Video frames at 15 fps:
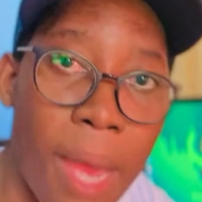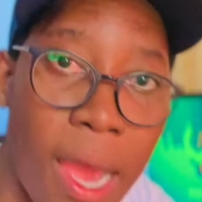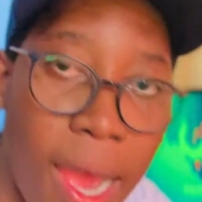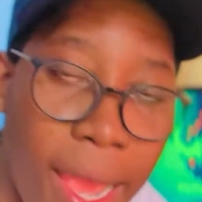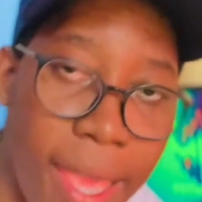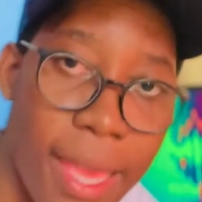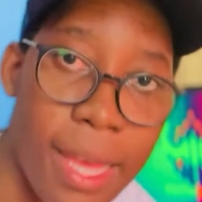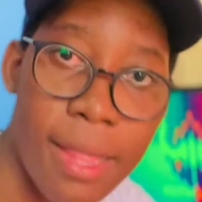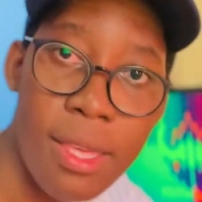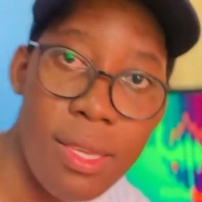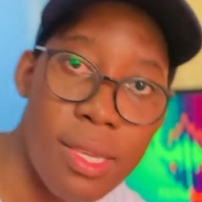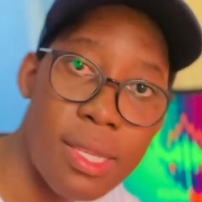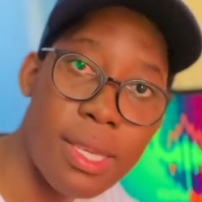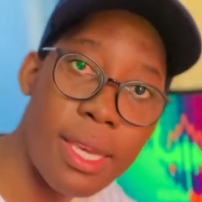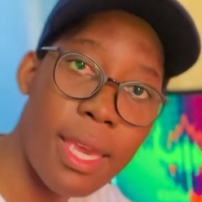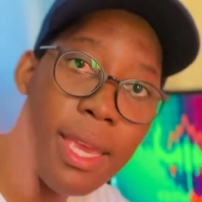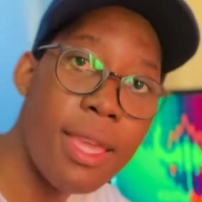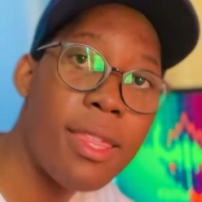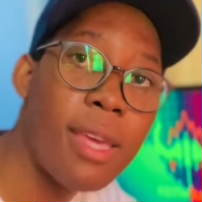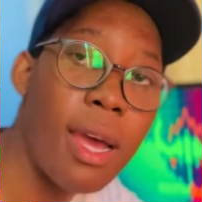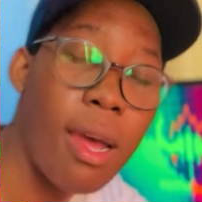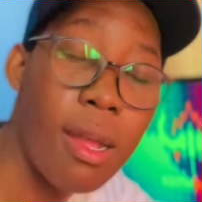Hi, this is
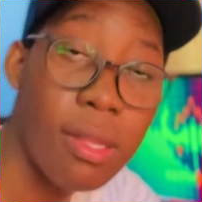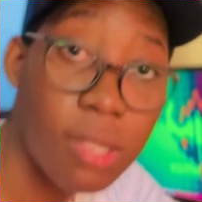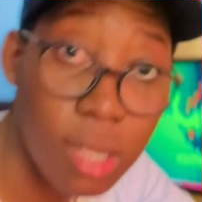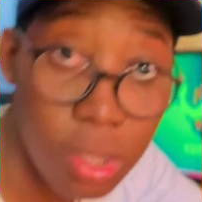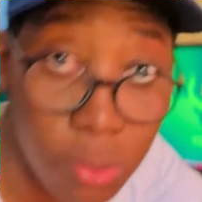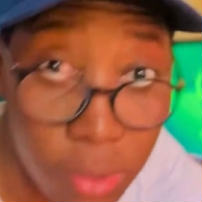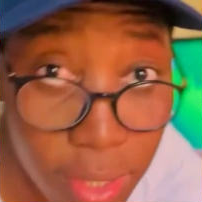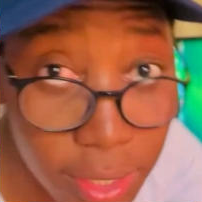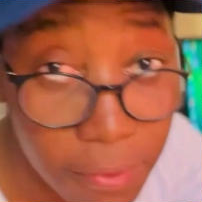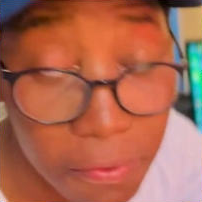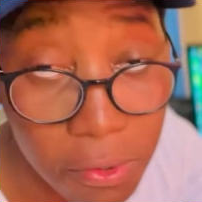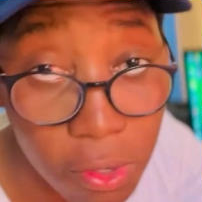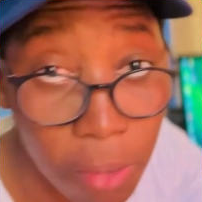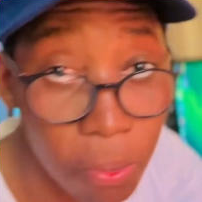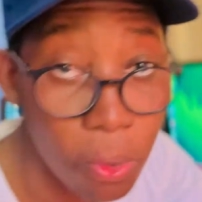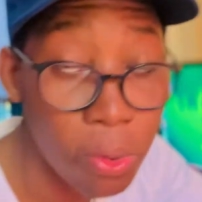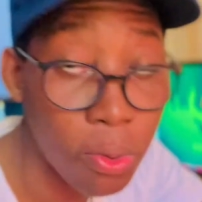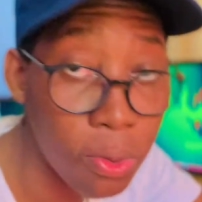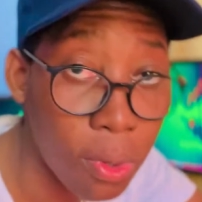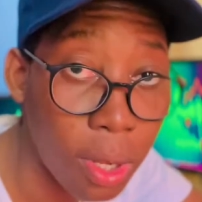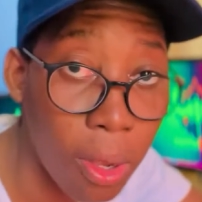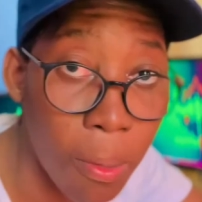Keith, and in today's video I'm going to
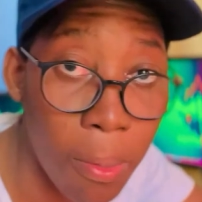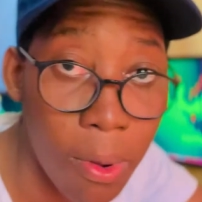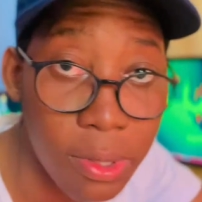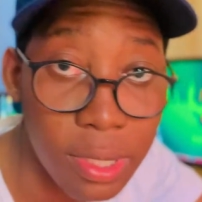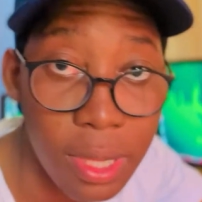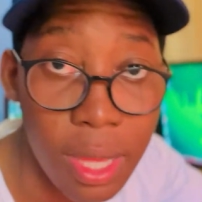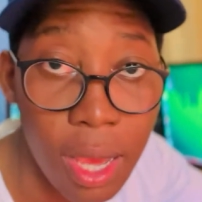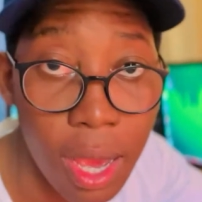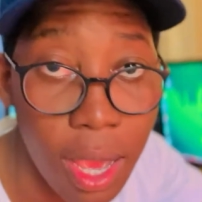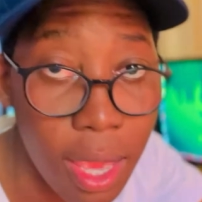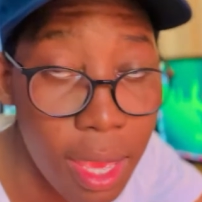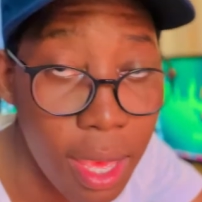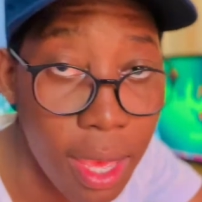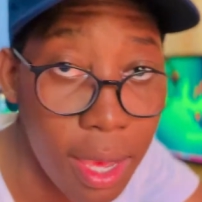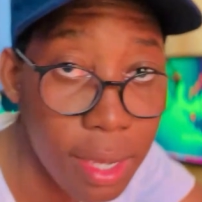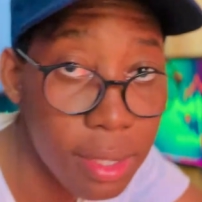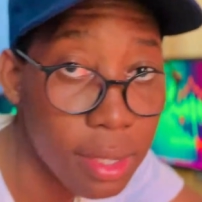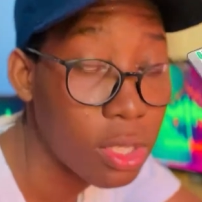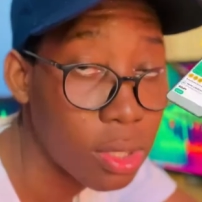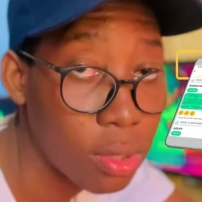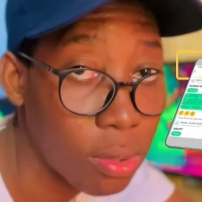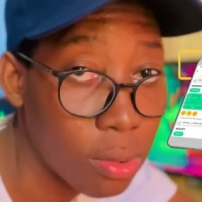talk about the
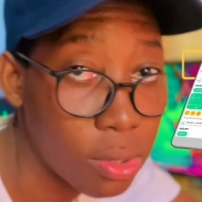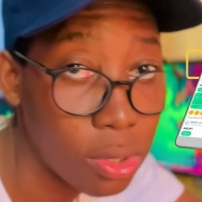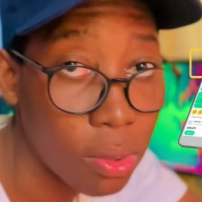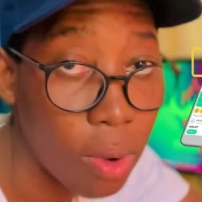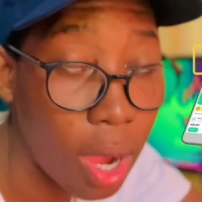IX social